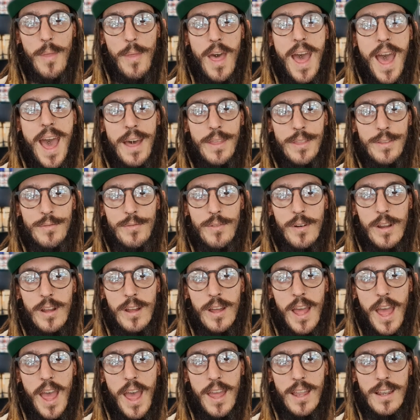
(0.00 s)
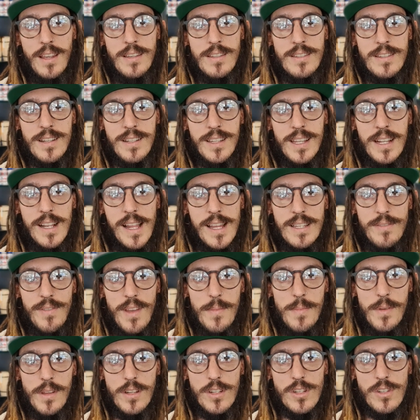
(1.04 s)
ATHRA and Legalise
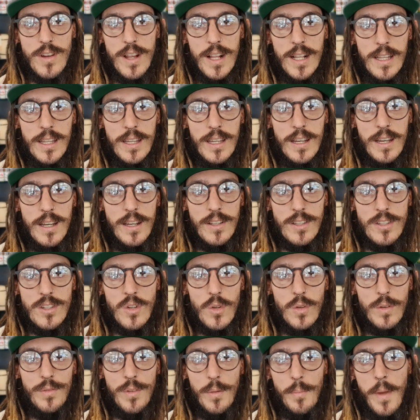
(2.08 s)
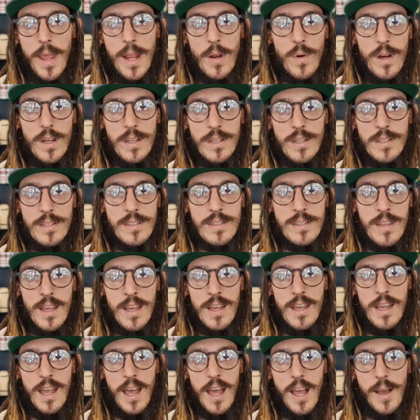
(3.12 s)
Vaping Australia are two of the main ones.
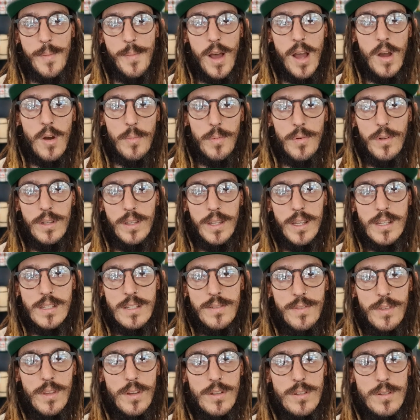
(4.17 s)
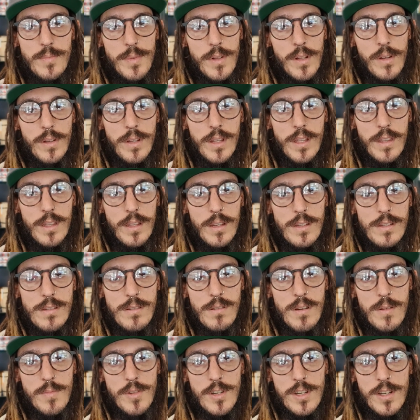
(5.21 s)
I'll put links for those below in the
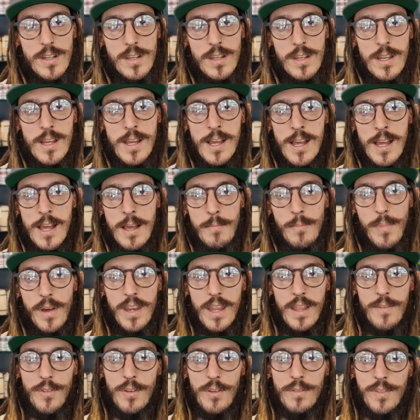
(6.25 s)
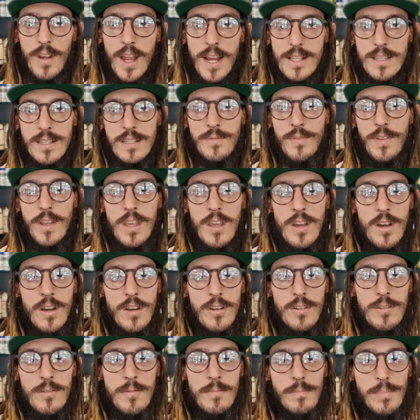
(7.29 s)
description. But if you've liked this
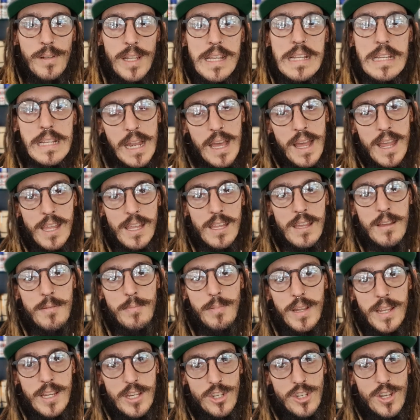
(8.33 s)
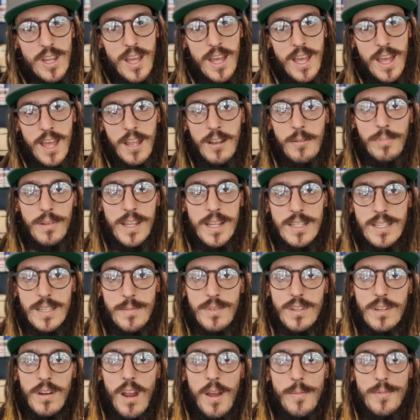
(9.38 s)
video, please like, please share, and please
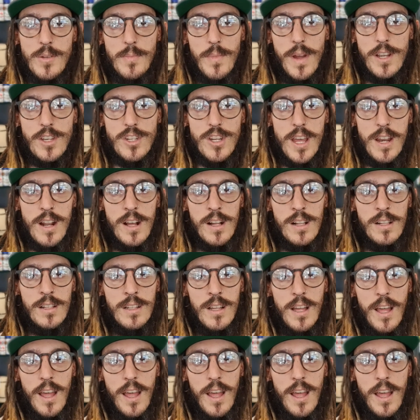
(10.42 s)
subscribe to my channel.